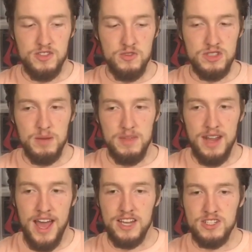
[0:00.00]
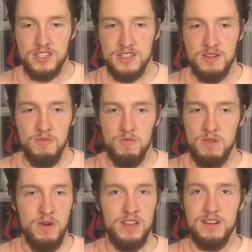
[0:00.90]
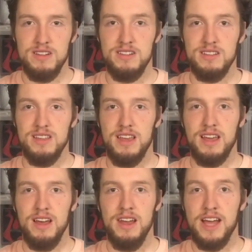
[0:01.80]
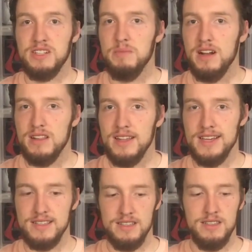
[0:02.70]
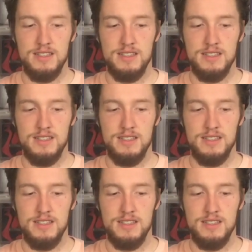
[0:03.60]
do something extra, whether it's just like an extra pair of laces,